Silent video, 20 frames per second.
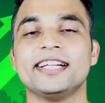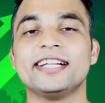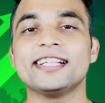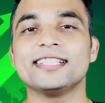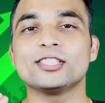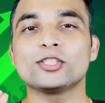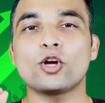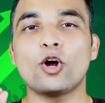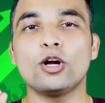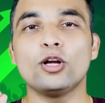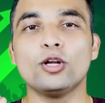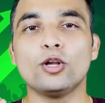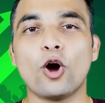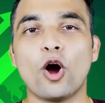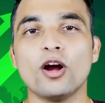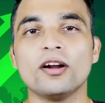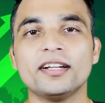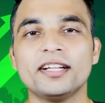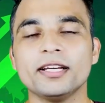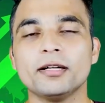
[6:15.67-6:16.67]
It is called
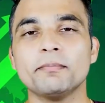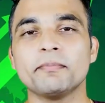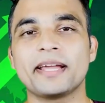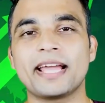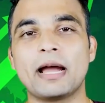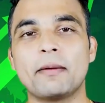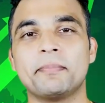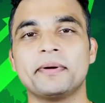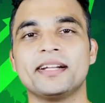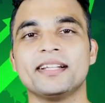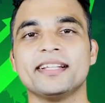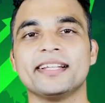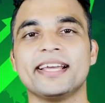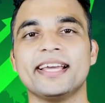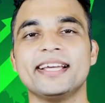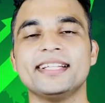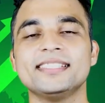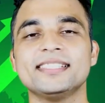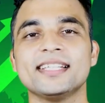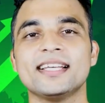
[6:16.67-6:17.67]
long-term capital
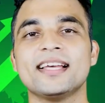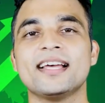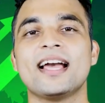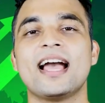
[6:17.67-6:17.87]
gains,